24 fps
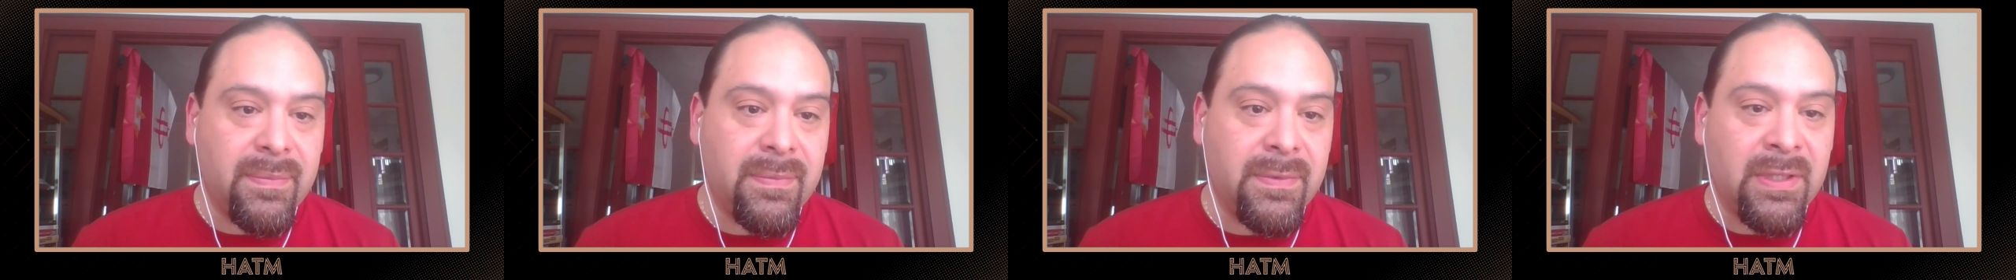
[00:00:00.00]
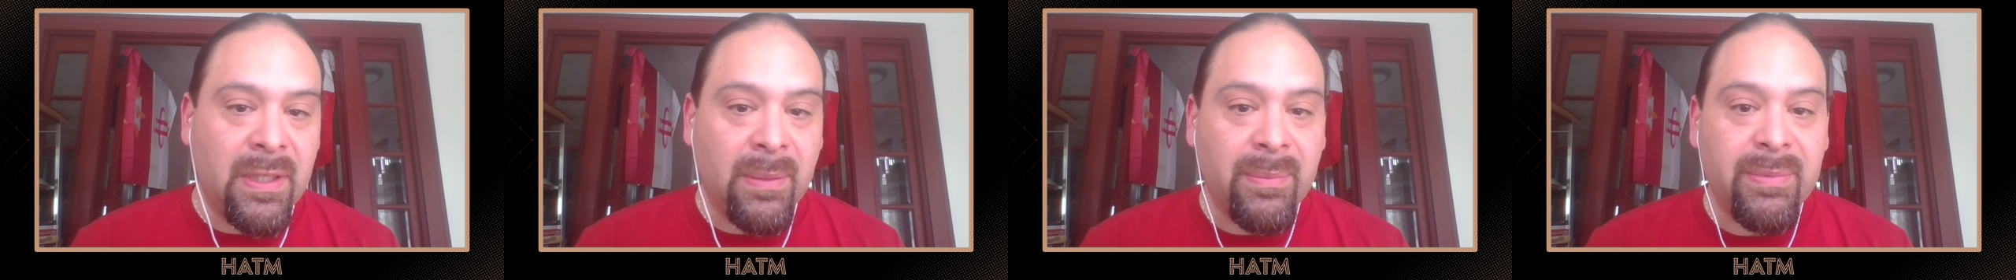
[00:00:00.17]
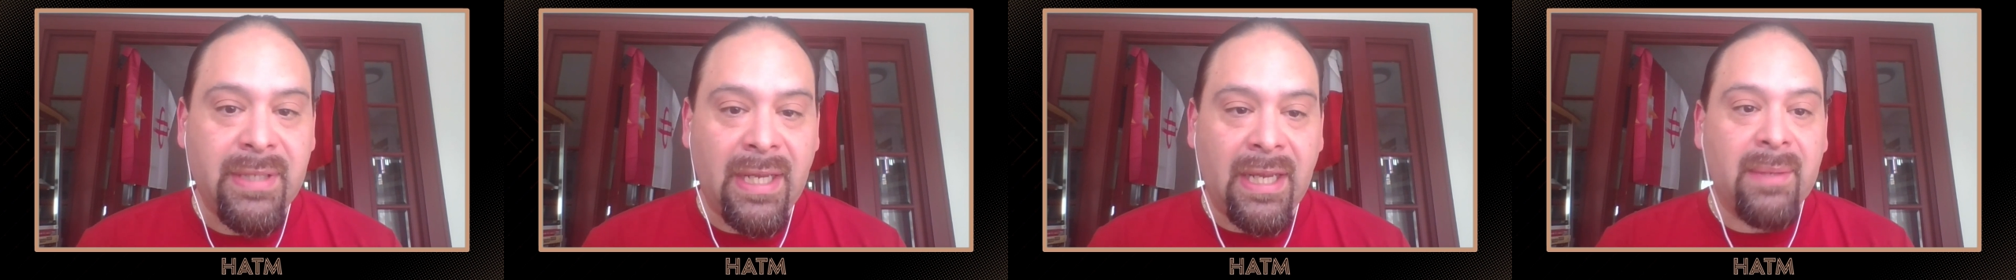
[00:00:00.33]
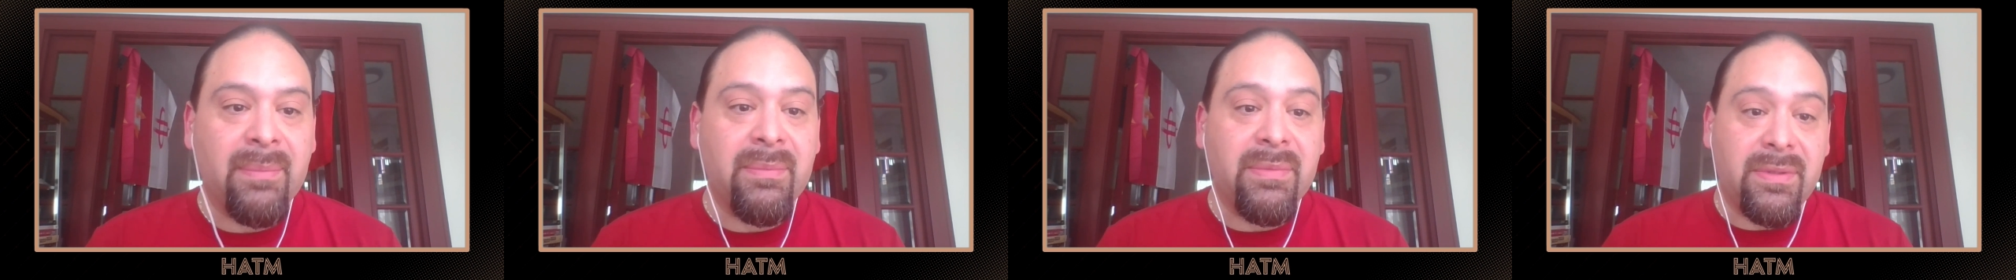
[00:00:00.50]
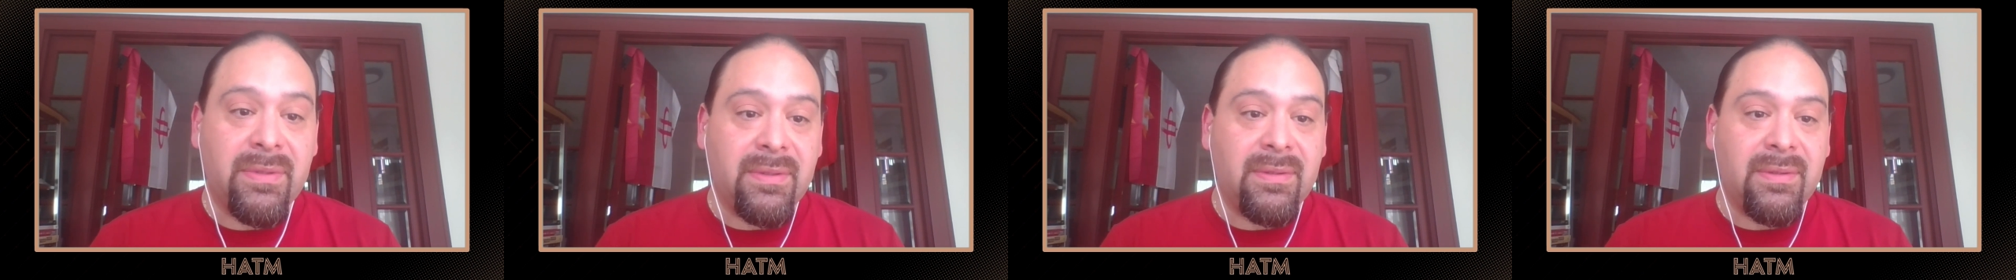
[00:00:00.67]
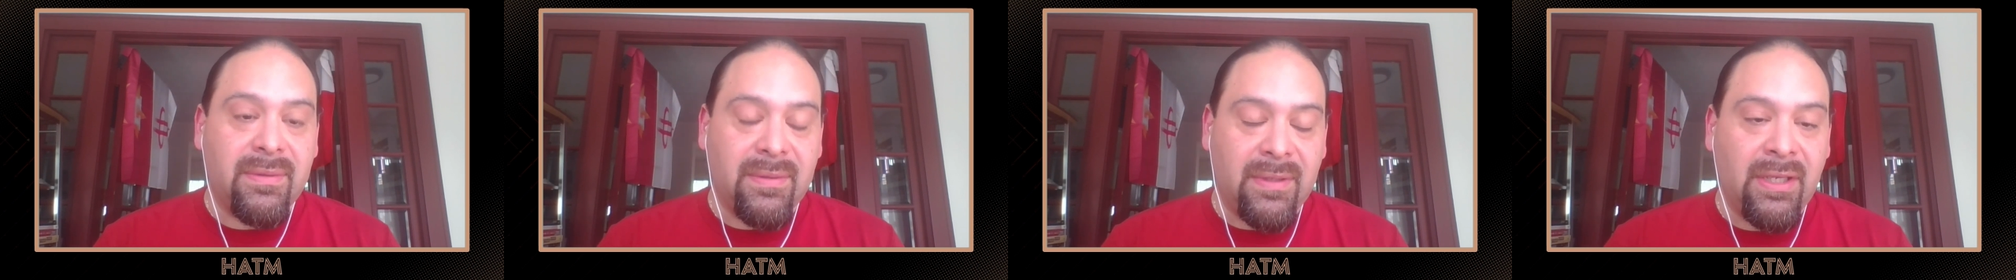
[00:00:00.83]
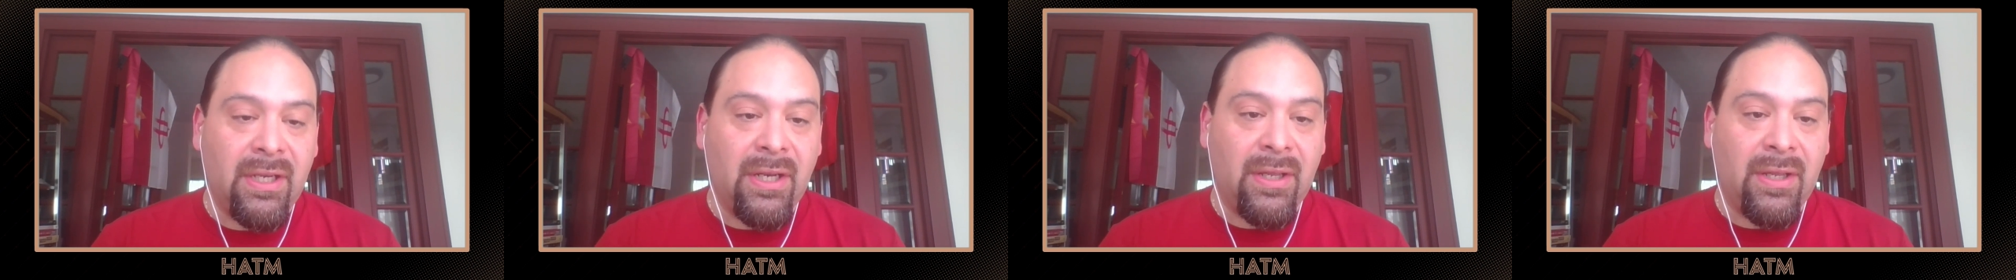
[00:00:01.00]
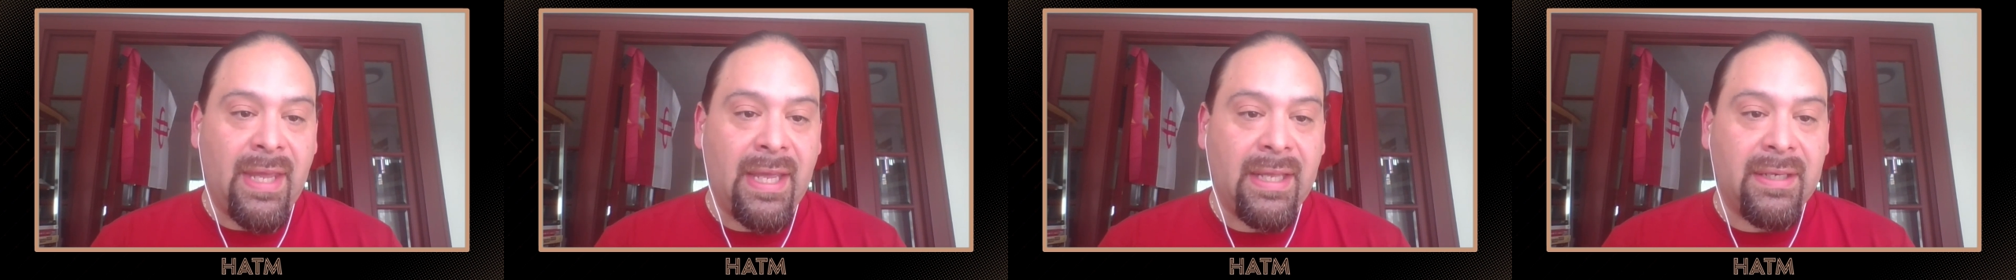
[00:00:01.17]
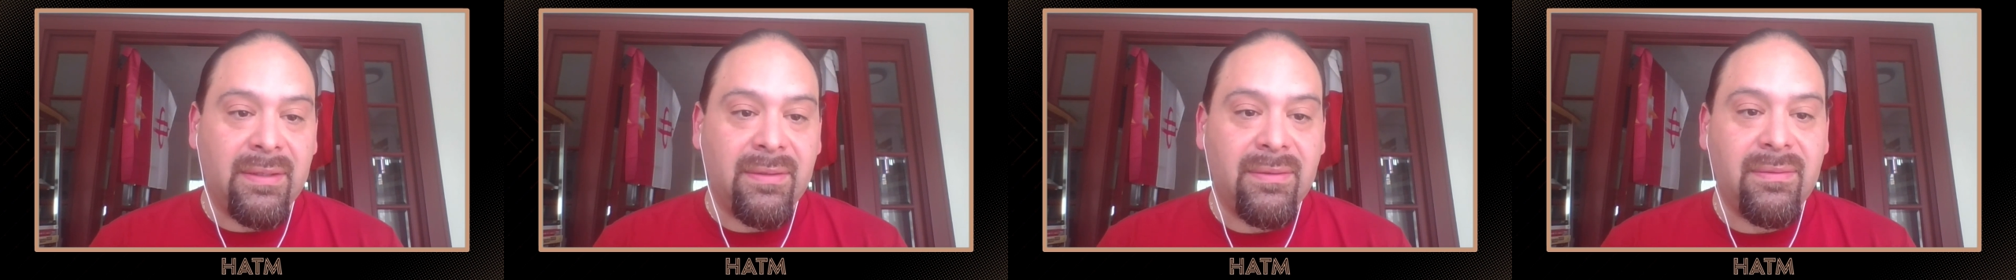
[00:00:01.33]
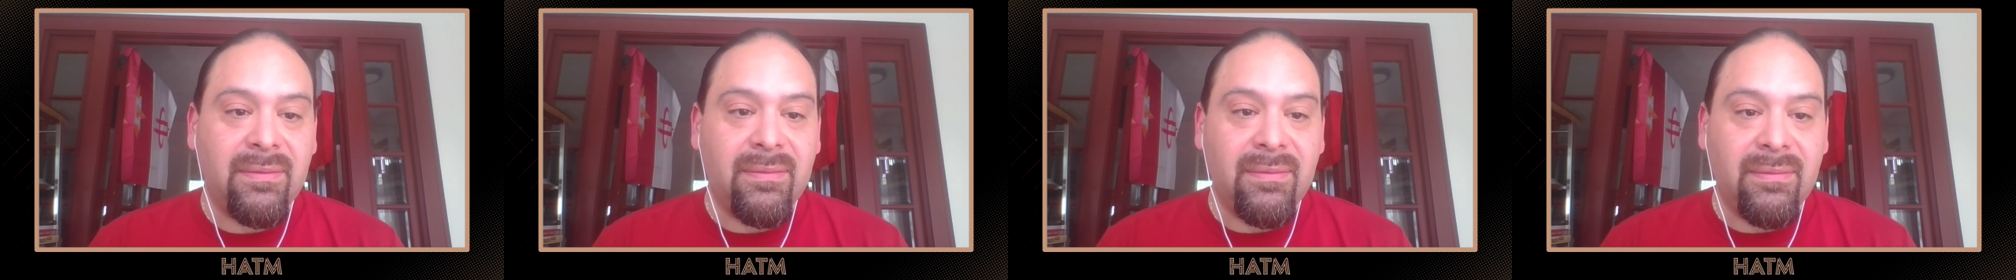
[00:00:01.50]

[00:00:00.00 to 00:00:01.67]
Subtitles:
sometimes, that